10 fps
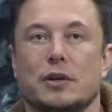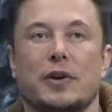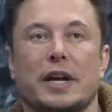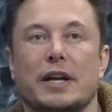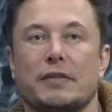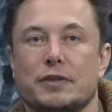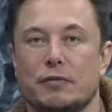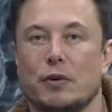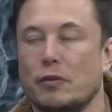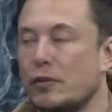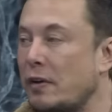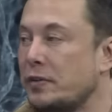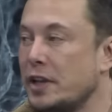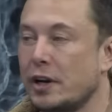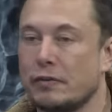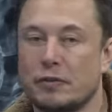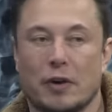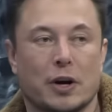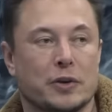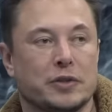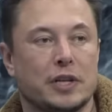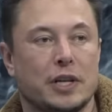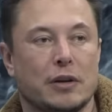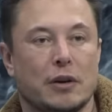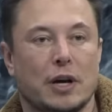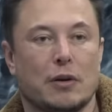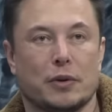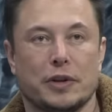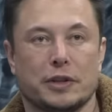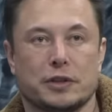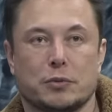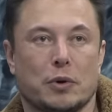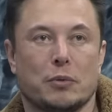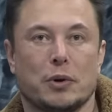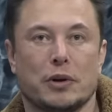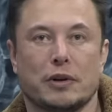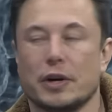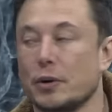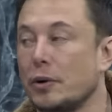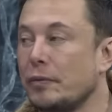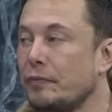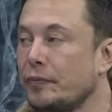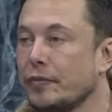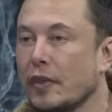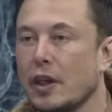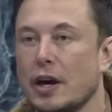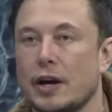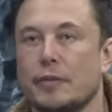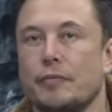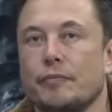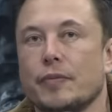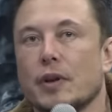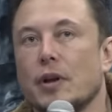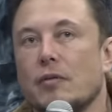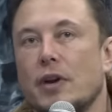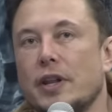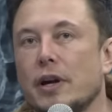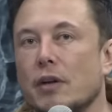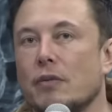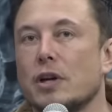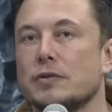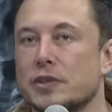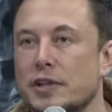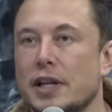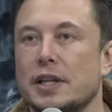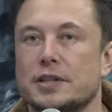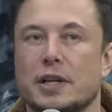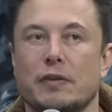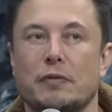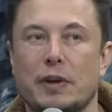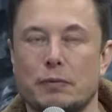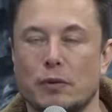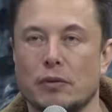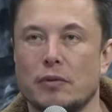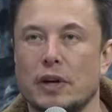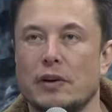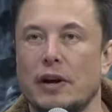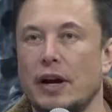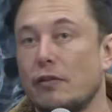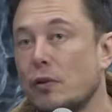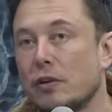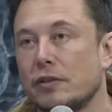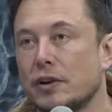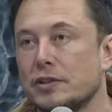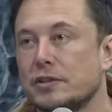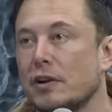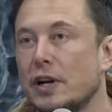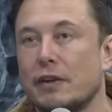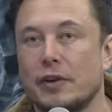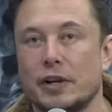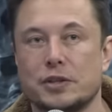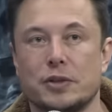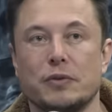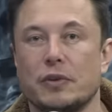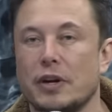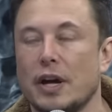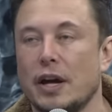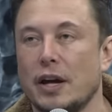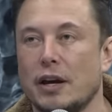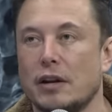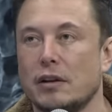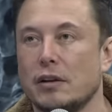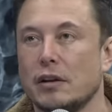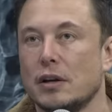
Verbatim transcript: you had to have some form of representative democracy, uh, or things just wouldn't work at all. Um, but I think on Mars, most likely it's gonna be people, everyone votes on every issue, and